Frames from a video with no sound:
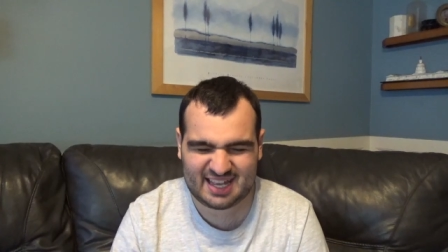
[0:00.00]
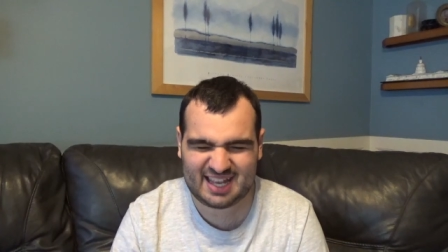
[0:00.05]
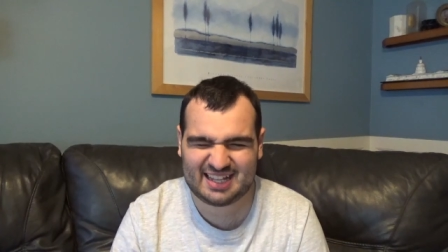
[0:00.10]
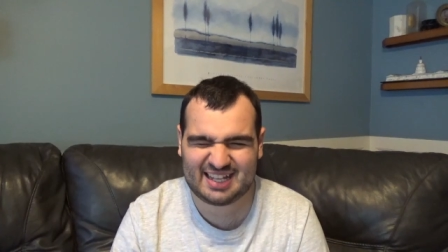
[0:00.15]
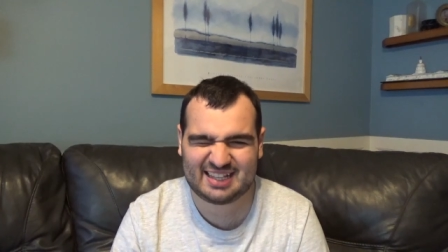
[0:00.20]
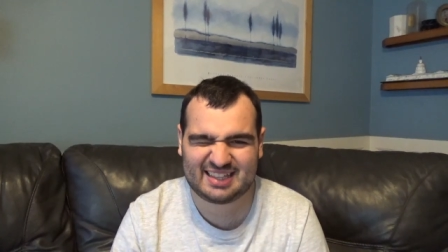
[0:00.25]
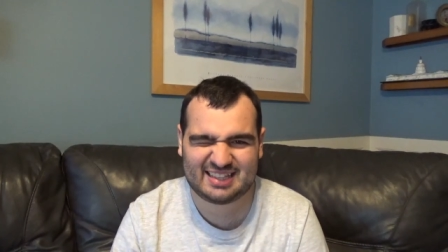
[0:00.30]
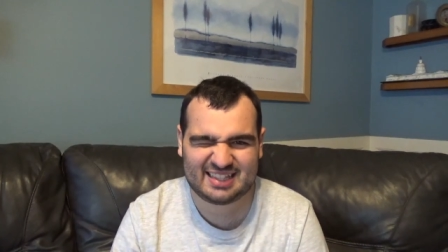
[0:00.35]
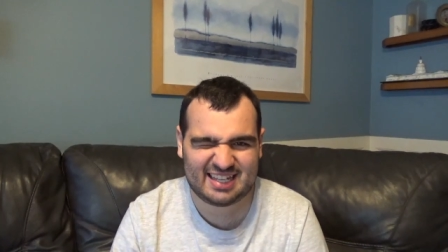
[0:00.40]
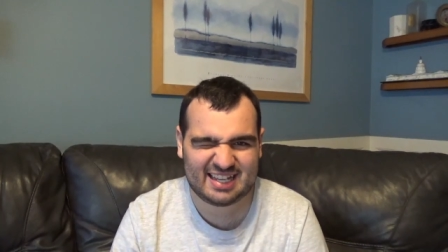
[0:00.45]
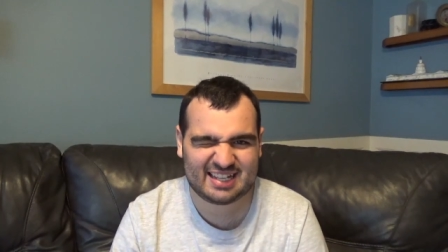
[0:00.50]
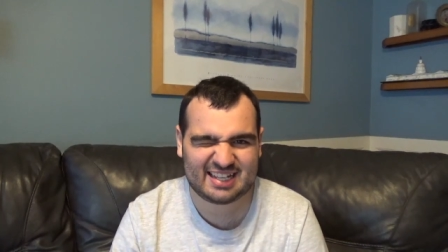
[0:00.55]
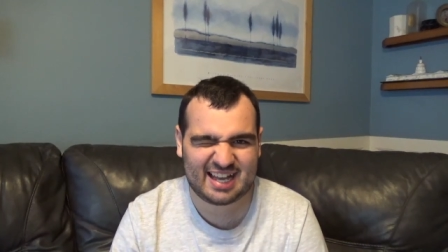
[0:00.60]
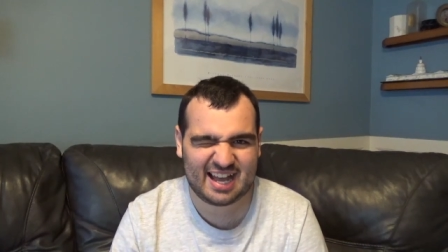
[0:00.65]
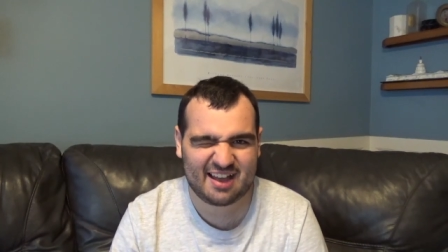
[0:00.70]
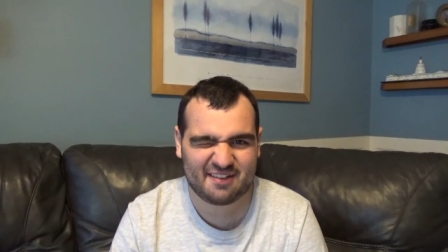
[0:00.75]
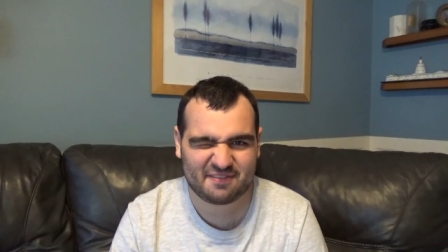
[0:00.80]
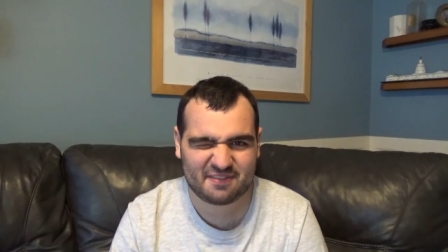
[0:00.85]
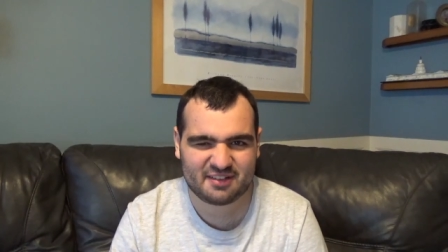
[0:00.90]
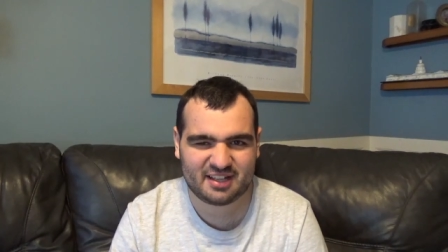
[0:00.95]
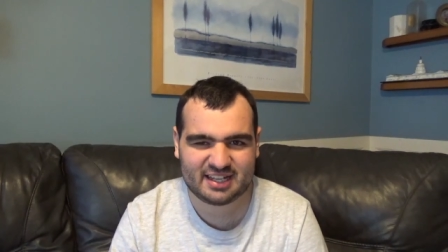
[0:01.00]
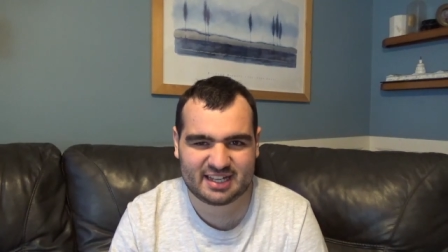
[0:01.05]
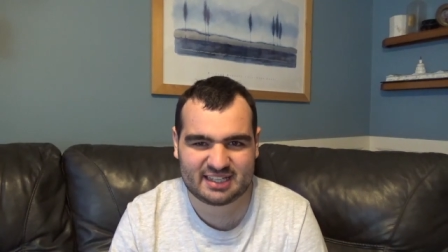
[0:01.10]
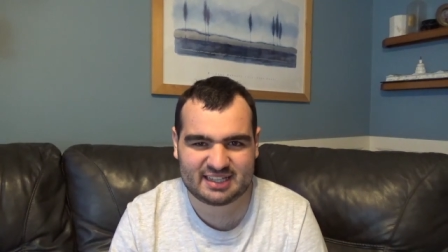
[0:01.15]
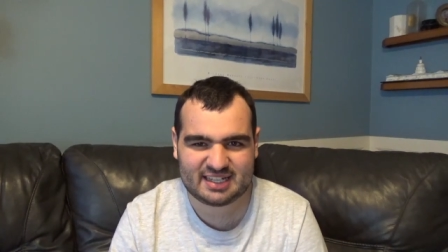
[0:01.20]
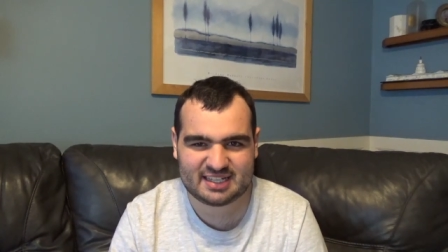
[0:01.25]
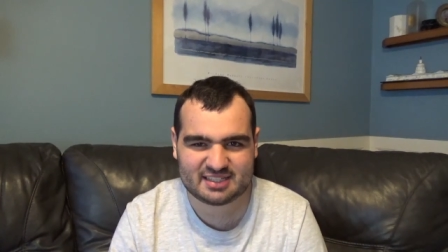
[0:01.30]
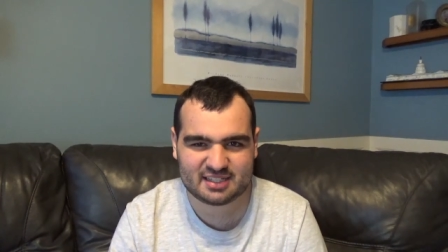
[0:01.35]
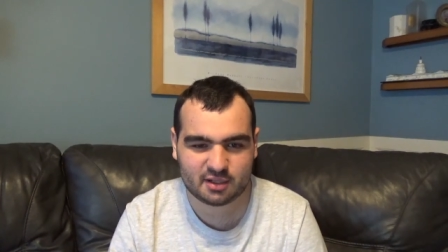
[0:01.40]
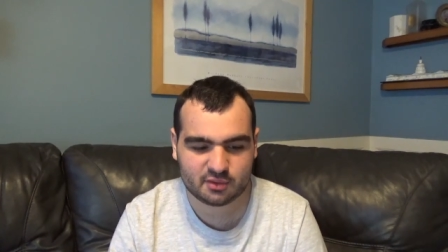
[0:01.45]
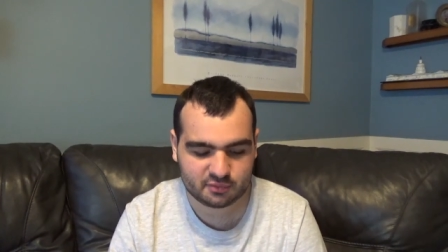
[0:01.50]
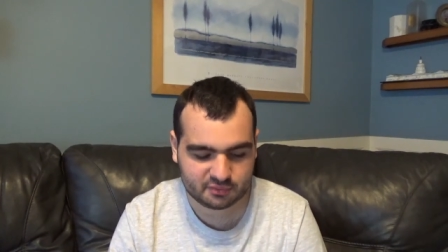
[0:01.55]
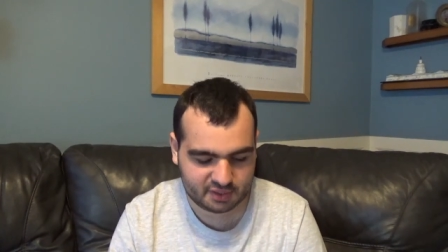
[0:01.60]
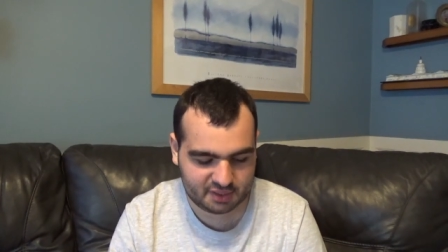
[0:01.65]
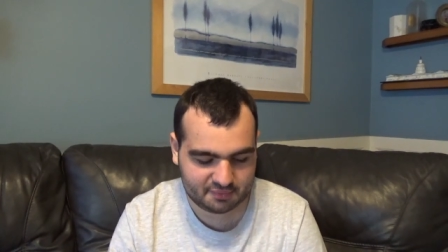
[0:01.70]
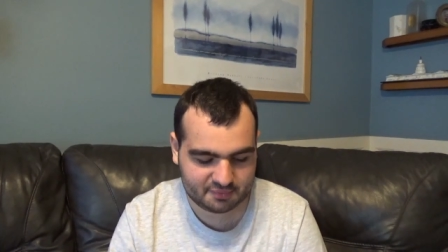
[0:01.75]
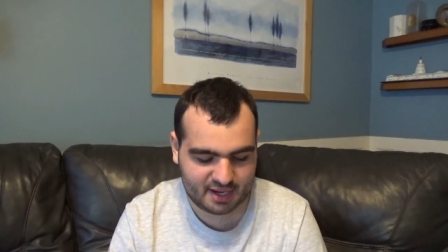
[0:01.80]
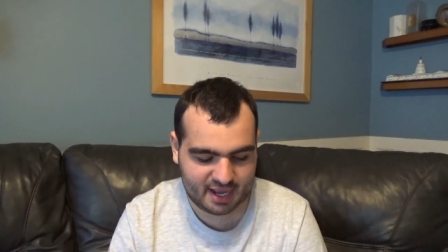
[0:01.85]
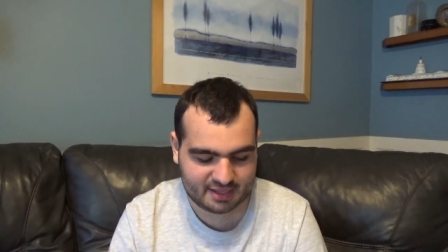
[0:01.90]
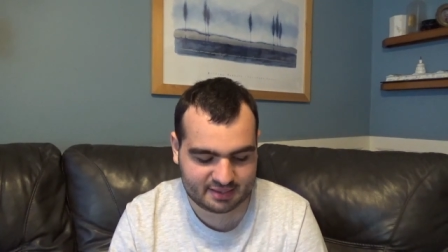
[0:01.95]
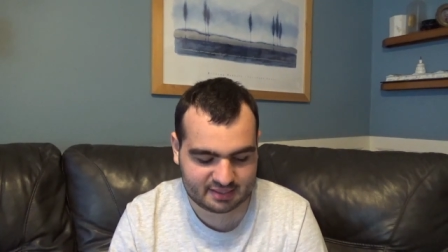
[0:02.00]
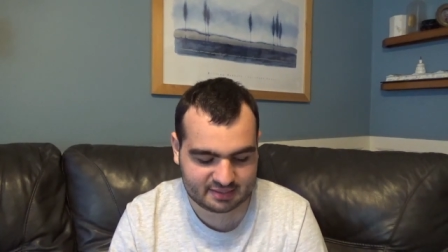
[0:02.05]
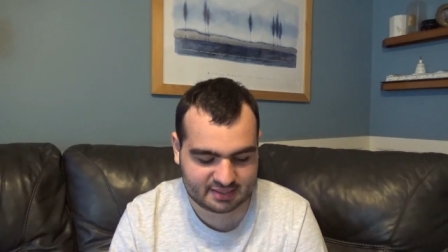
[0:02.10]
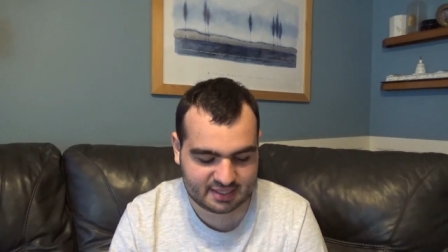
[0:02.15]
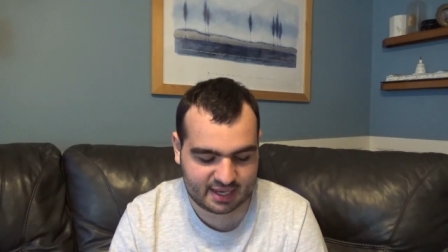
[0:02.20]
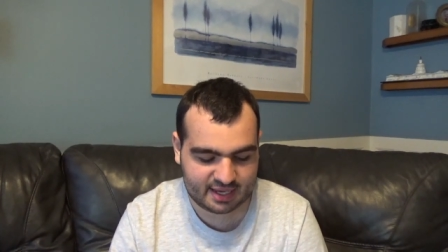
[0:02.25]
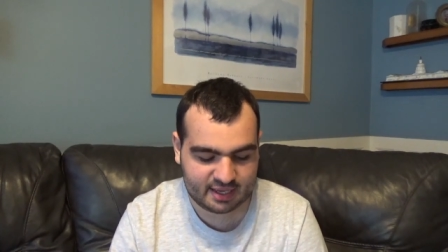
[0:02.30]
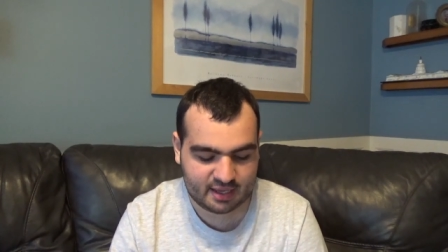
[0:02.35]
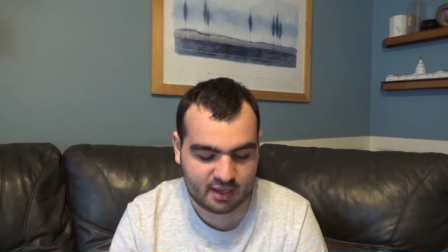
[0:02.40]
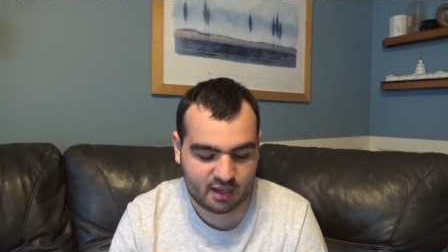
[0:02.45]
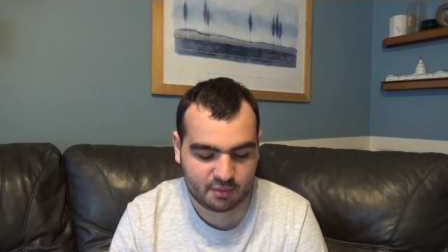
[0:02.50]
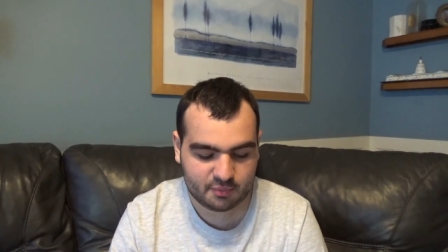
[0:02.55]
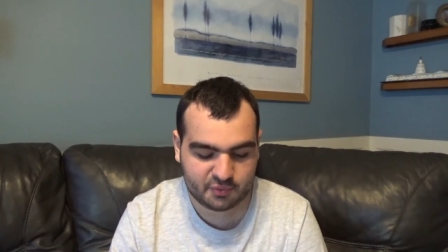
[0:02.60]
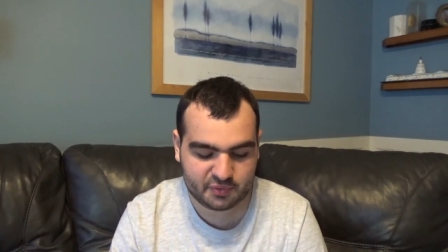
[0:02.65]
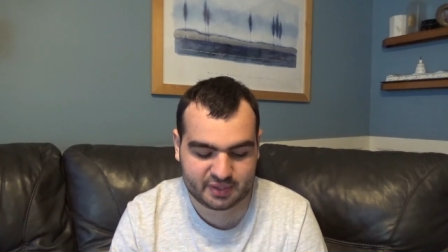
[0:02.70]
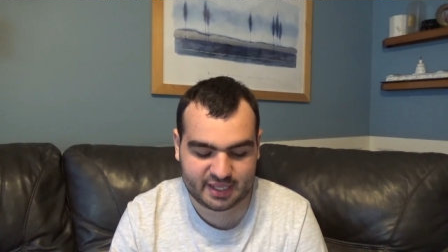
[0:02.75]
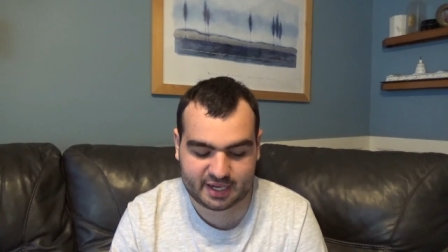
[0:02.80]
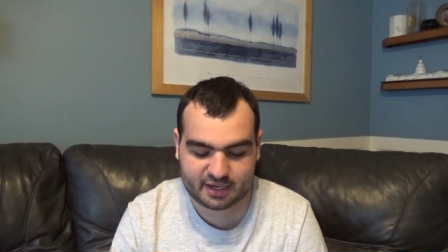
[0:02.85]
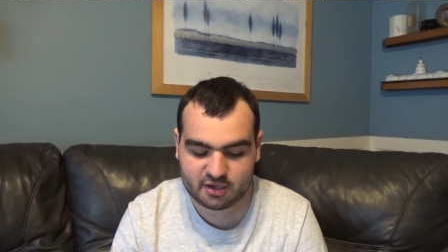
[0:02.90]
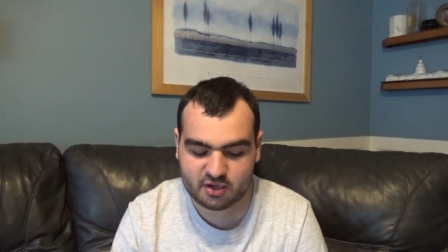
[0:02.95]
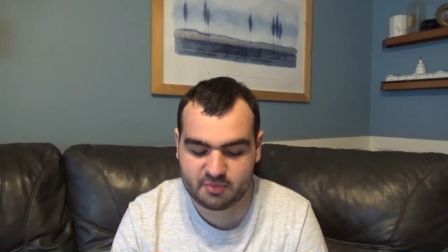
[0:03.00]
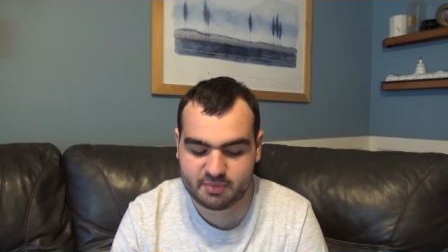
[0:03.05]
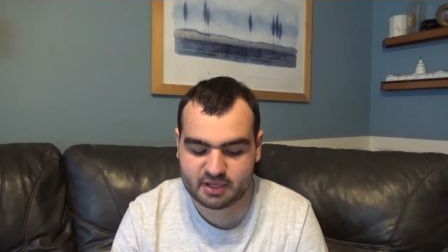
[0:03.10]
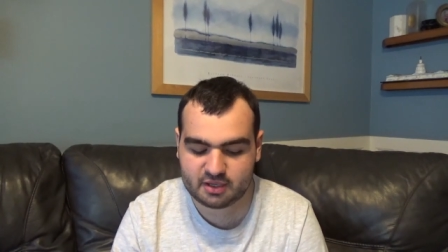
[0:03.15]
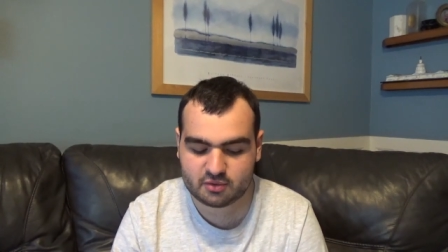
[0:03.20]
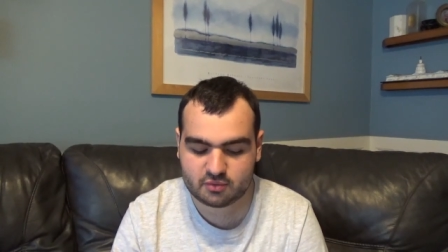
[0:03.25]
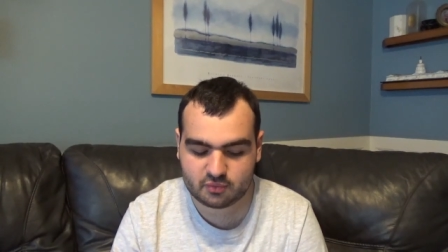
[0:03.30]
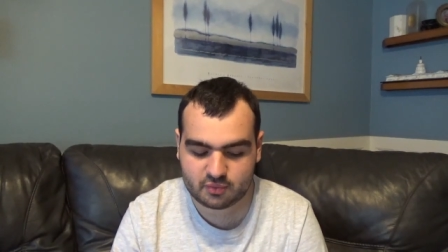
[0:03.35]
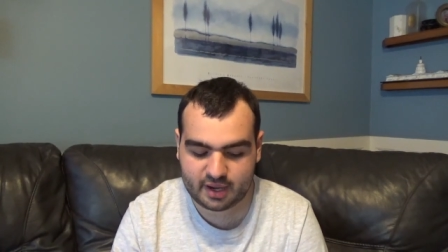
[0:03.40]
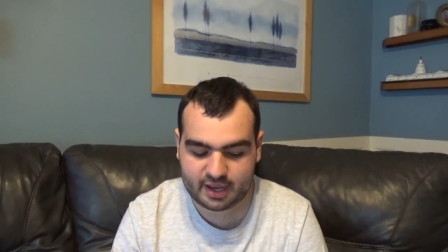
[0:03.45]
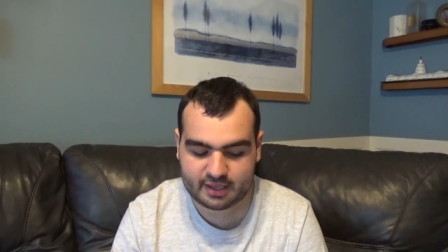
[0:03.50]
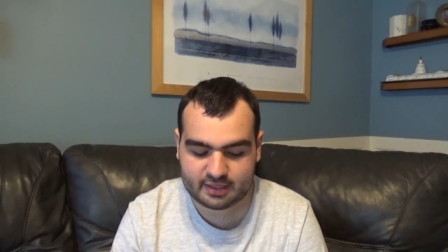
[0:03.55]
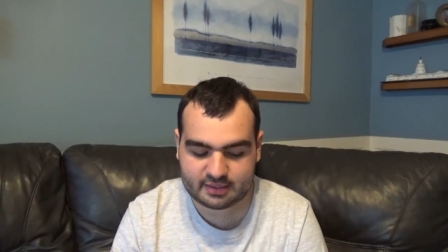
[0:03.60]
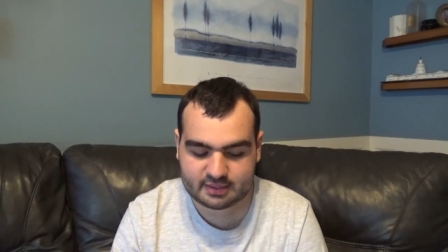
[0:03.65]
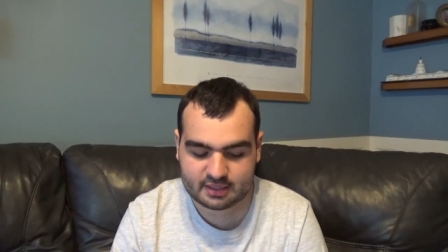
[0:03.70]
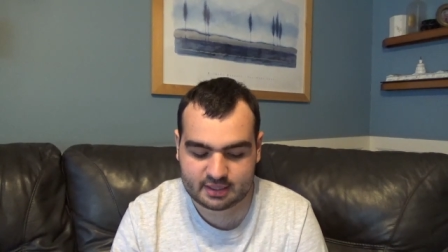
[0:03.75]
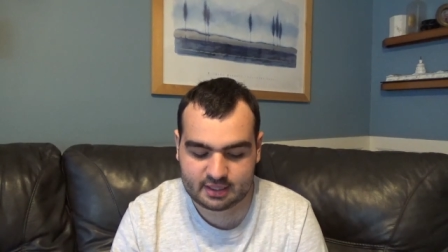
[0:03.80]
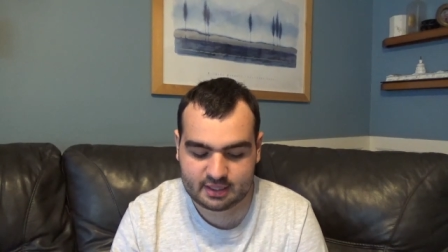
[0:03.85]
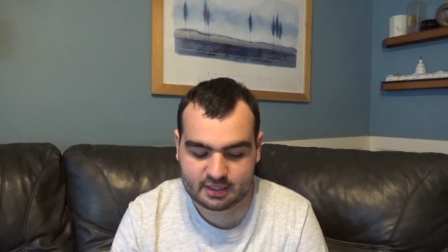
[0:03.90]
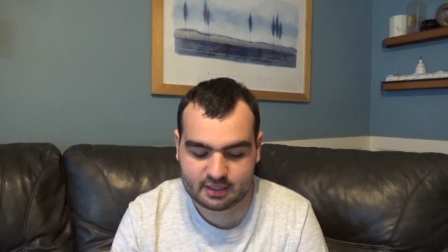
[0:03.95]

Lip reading: and it did kind of feel like it needs a rewrite to take a movie that could have been great,